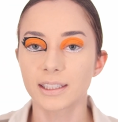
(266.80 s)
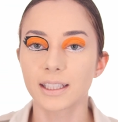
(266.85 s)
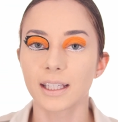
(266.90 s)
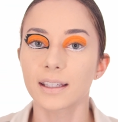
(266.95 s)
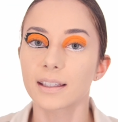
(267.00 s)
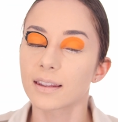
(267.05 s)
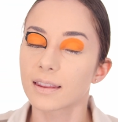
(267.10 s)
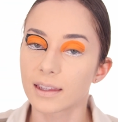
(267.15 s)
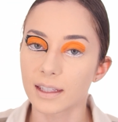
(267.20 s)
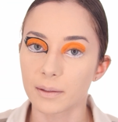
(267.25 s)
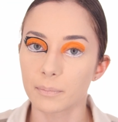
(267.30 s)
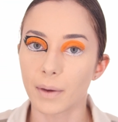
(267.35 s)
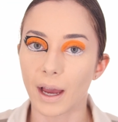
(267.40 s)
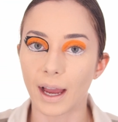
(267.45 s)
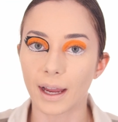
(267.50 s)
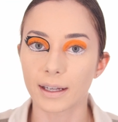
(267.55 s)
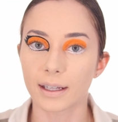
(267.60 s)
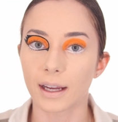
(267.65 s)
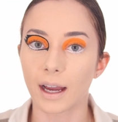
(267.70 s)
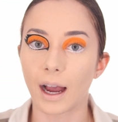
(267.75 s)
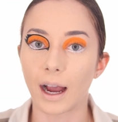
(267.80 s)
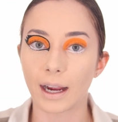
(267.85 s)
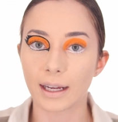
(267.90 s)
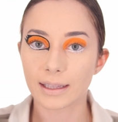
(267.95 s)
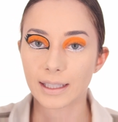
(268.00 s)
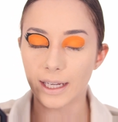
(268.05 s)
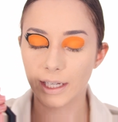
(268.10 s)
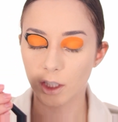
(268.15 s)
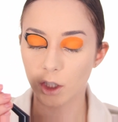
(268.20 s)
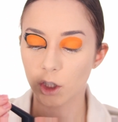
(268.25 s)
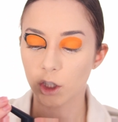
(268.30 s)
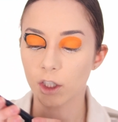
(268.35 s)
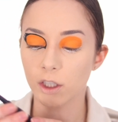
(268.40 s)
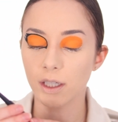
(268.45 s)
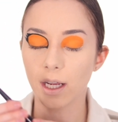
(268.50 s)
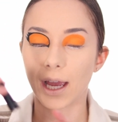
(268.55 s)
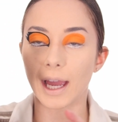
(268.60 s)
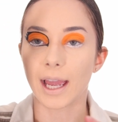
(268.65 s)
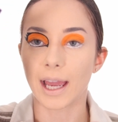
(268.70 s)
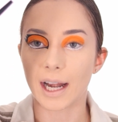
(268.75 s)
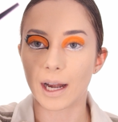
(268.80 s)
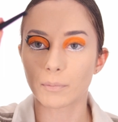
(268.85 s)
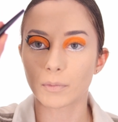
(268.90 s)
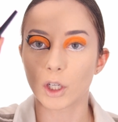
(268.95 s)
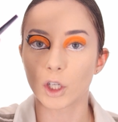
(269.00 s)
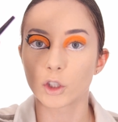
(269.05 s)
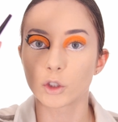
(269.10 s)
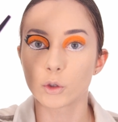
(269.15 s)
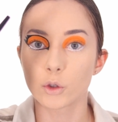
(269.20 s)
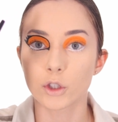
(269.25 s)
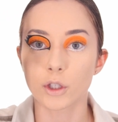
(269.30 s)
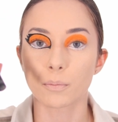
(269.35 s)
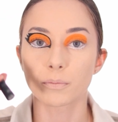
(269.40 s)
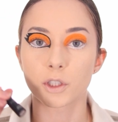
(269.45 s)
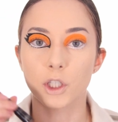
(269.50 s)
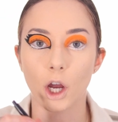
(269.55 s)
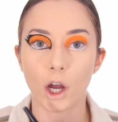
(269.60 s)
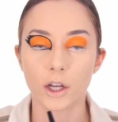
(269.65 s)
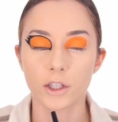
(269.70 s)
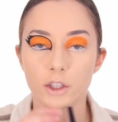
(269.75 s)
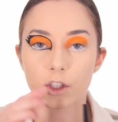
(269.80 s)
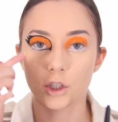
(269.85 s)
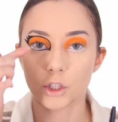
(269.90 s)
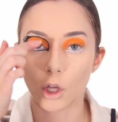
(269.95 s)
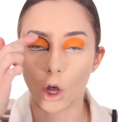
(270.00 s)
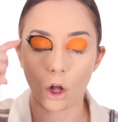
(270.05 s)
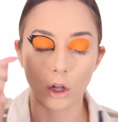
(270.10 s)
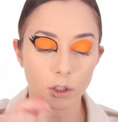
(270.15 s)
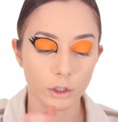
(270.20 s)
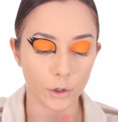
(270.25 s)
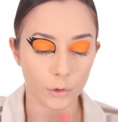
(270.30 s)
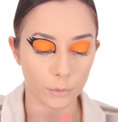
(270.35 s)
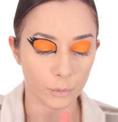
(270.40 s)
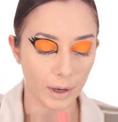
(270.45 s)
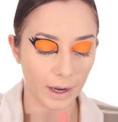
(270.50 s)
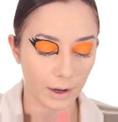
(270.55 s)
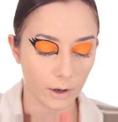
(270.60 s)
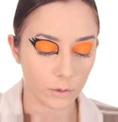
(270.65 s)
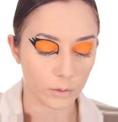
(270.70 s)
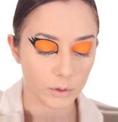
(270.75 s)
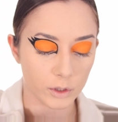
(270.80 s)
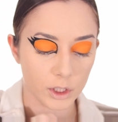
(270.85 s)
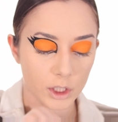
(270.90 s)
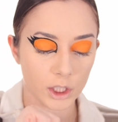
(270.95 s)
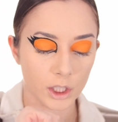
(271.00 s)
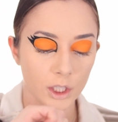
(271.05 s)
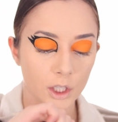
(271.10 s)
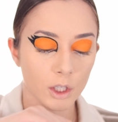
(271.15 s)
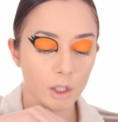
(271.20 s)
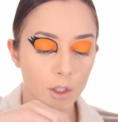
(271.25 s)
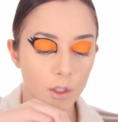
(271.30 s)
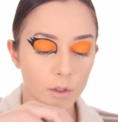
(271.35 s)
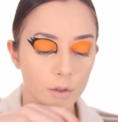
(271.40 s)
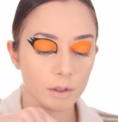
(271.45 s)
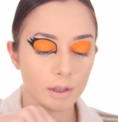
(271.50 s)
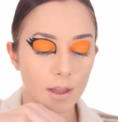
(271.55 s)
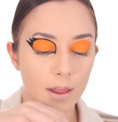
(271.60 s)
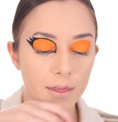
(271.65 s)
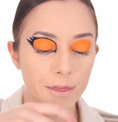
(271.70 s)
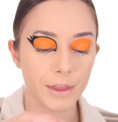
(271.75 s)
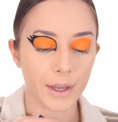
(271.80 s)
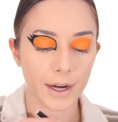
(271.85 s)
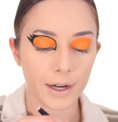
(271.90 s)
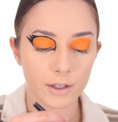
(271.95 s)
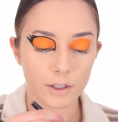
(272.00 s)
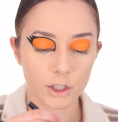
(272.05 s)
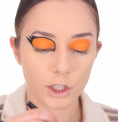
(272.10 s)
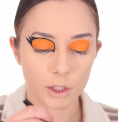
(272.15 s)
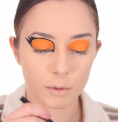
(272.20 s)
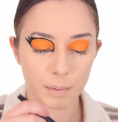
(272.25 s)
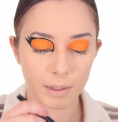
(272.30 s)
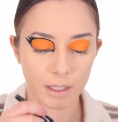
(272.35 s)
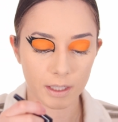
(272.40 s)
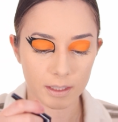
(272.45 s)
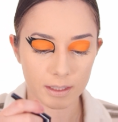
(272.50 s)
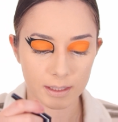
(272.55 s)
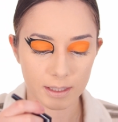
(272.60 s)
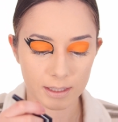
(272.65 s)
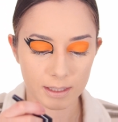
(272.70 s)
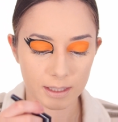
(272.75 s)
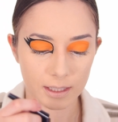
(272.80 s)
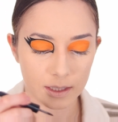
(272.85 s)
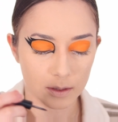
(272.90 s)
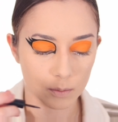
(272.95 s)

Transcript: gonna take the MAC eyeliner and I'm gonna do some dots all around there, just because this